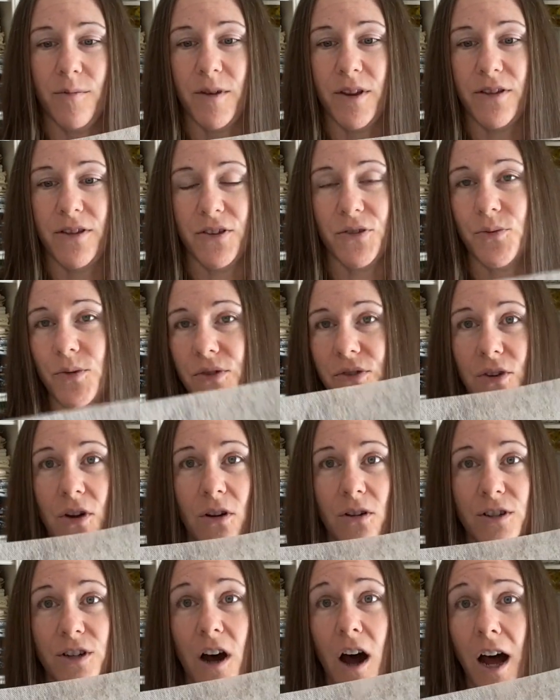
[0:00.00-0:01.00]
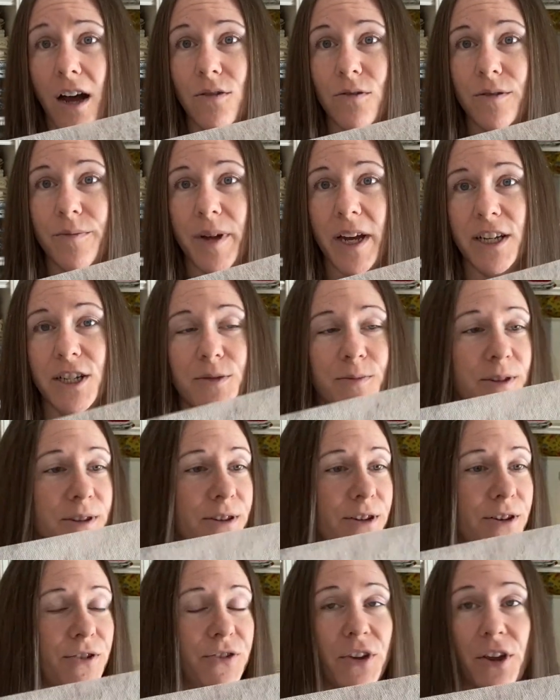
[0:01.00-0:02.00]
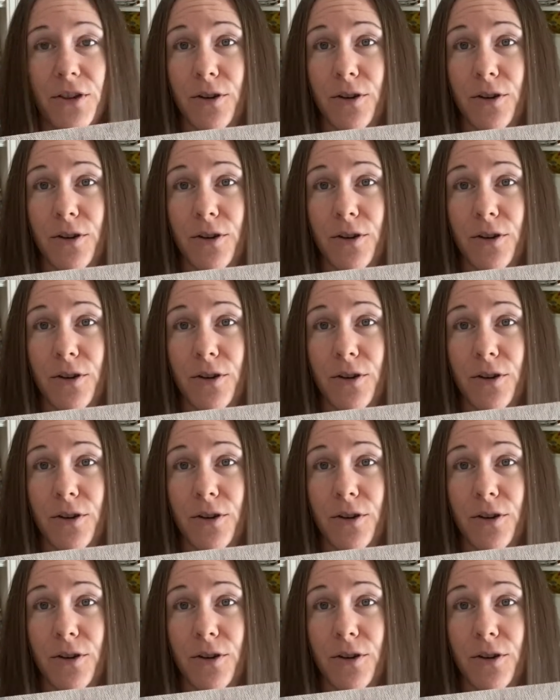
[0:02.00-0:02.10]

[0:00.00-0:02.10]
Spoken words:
This one's called Aqua Mesh, but there's other